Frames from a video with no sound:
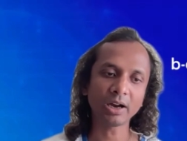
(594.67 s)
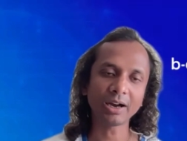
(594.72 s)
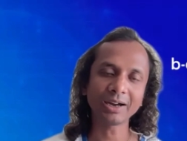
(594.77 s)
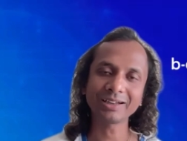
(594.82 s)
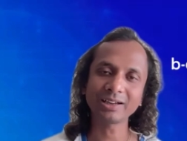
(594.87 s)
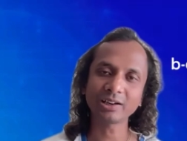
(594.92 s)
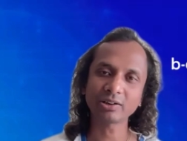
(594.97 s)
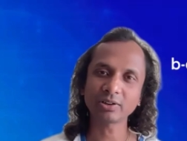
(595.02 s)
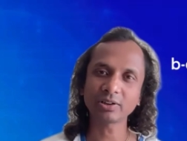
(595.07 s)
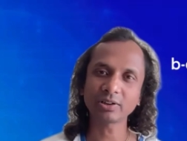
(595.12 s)

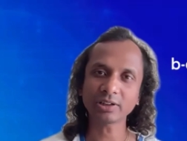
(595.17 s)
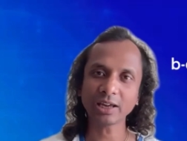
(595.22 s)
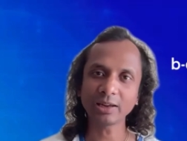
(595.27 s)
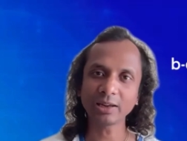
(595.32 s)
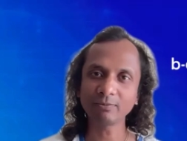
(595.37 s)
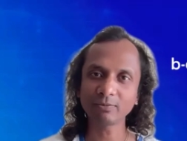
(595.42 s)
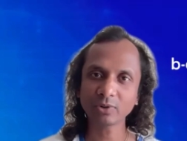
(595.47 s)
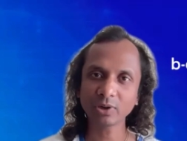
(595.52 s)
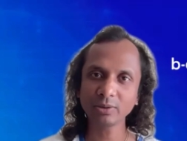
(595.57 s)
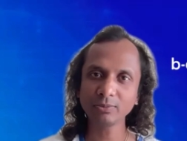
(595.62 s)
higher the
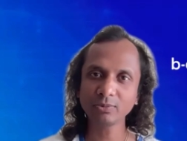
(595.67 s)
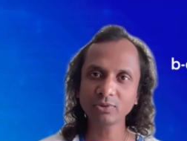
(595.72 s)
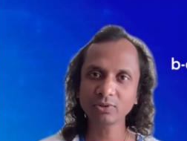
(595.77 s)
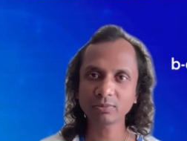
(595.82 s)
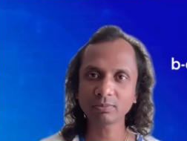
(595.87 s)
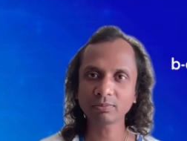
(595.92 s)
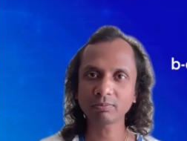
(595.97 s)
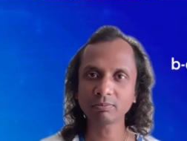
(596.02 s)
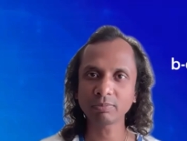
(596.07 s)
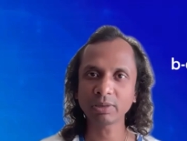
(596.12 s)
time
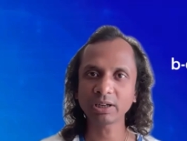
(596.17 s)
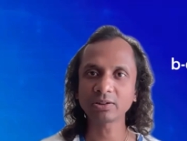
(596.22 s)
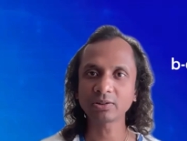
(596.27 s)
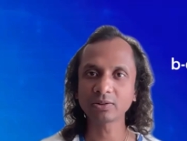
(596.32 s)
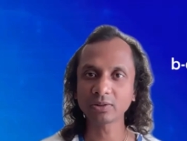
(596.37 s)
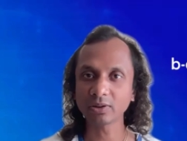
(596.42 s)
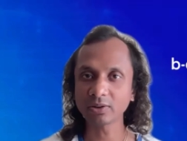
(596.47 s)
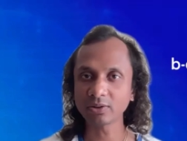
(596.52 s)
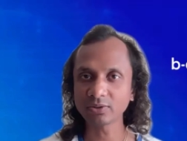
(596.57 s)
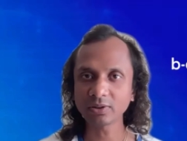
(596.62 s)
frames
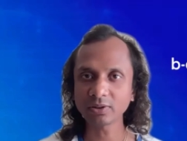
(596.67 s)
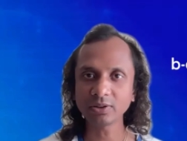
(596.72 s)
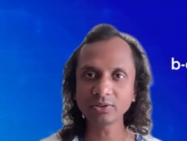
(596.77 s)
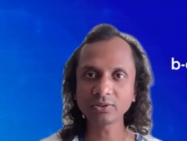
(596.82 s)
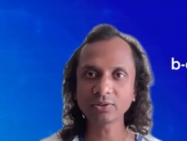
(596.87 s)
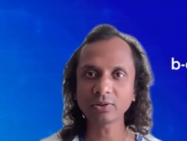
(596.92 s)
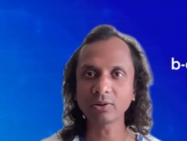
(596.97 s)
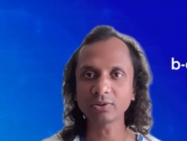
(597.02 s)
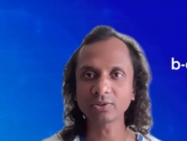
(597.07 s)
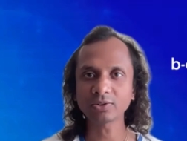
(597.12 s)
better the
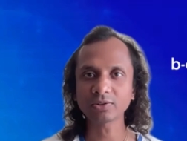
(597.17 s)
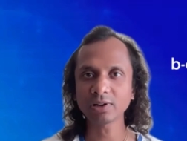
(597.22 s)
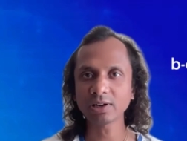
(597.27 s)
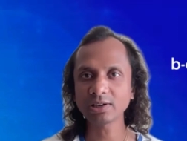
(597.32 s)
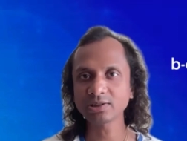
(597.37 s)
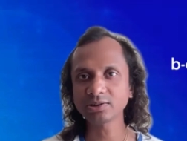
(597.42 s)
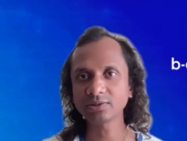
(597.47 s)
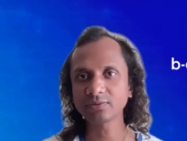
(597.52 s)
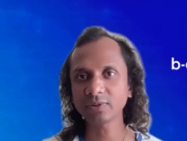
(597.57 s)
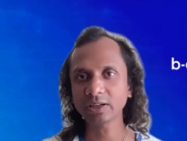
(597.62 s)
results on
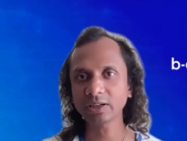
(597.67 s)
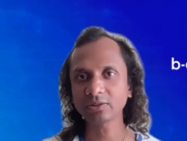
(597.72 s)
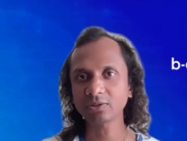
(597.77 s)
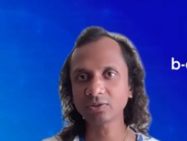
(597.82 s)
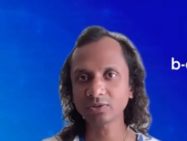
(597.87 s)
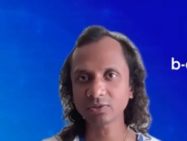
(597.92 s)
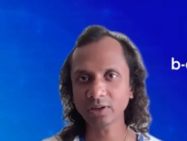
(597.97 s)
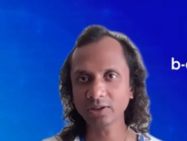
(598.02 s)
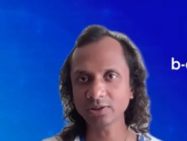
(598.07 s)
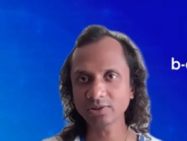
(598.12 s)
strategy
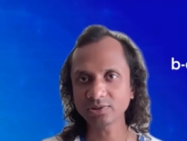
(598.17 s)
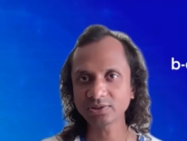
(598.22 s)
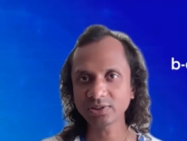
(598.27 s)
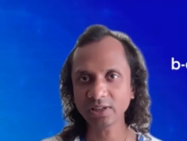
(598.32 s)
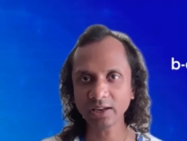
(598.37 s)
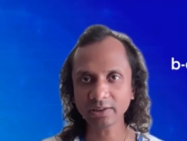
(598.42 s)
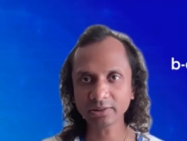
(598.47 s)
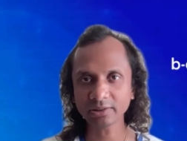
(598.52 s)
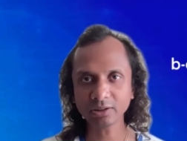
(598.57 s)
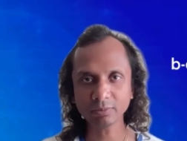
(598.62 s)
factory strategy
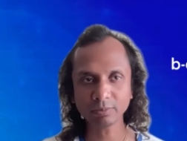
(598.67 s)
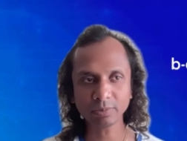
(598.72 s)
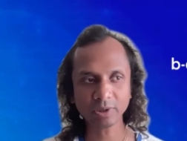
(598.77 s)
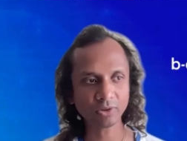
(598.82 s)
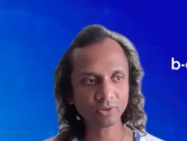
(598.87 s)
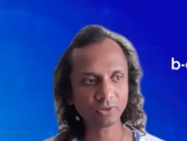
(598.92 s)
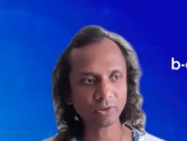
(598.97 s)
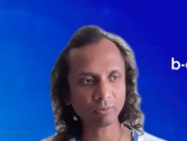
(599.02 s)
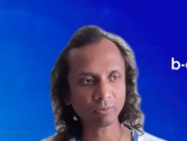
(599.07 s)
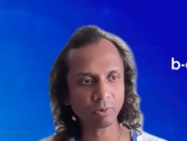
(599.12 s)
selector
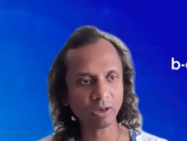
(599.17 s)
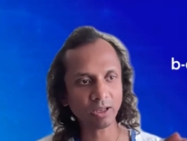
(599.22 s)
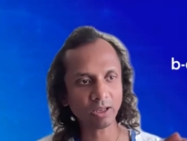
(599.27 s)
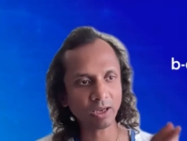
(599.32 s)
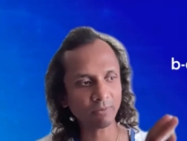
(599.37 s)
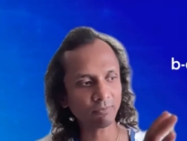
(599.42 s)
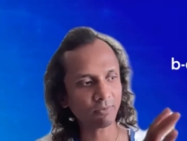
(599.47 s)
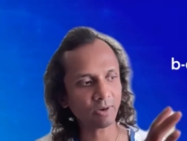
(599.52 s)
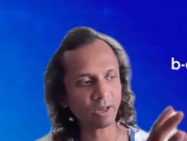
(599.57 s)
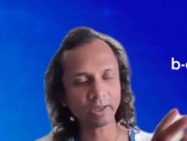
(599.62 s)
because it will
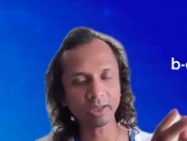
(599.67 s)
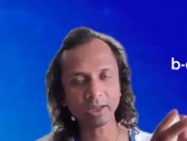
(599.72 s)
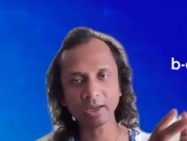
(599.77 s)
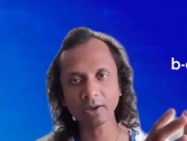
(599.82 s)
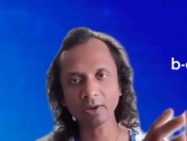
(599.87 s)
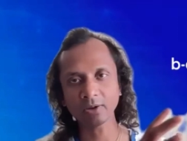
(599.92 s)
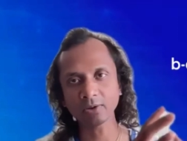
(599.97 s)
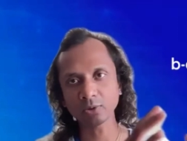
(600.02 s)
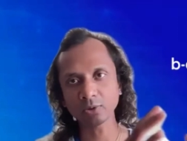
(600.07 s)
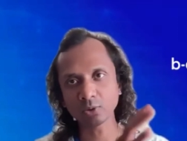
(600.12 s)
have like
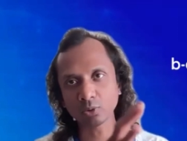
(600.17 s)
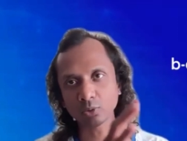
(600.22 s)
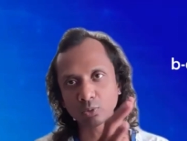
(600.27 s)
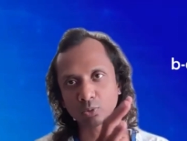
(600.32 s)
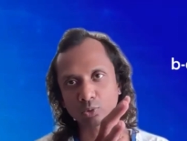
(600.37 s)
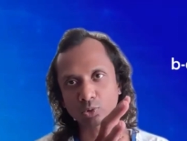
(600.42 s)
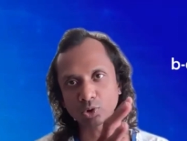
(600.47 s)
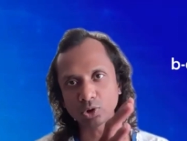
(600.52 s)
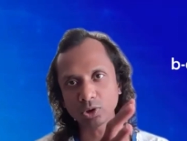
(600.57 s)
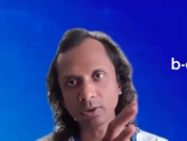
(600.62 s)
a
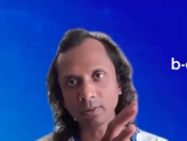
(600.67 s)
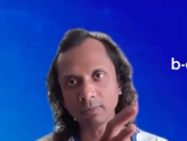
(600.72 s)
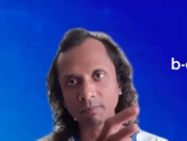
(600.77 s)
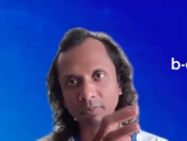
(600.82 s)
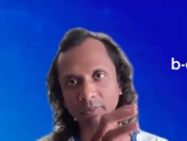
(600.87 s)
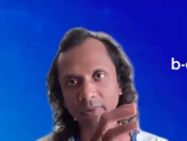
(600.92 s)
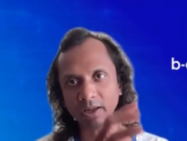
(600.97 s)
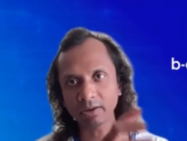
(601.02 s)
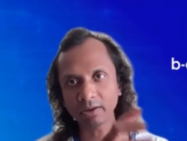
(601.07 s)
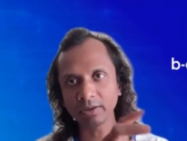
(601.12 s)
huge
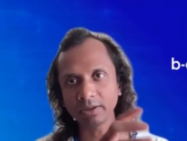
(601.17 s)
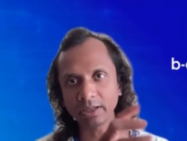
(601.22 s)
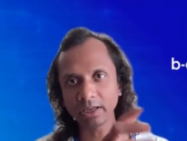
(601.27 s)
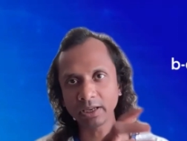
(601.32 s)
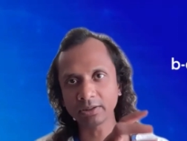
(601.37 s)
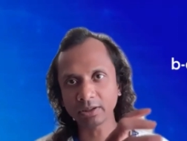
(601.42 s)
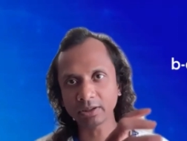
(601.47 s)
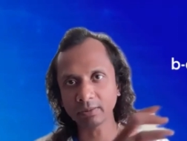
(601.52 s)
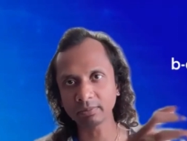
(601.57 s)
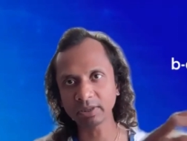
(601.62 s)
um,
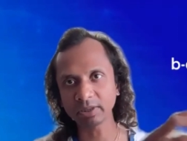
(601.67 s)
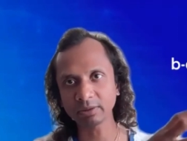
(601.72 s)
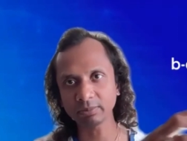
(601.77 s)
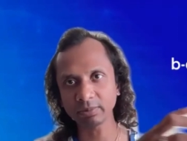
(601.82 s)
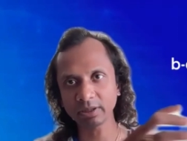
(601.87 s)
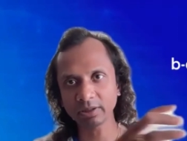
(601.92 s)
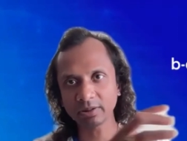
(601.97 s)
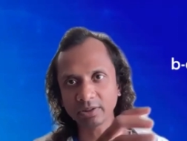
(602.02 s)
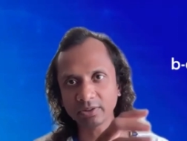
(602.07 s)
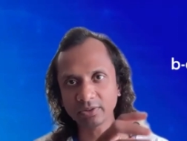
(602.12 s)
data
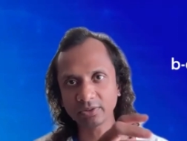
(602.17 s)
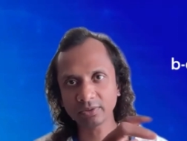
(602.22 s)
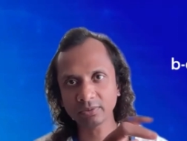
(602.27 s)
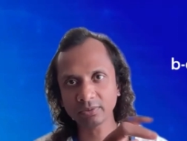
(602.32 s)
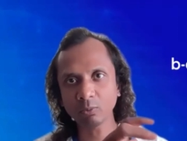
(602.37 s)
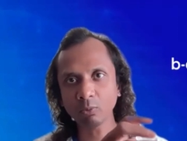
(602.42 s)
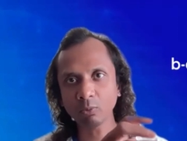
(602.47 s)
between this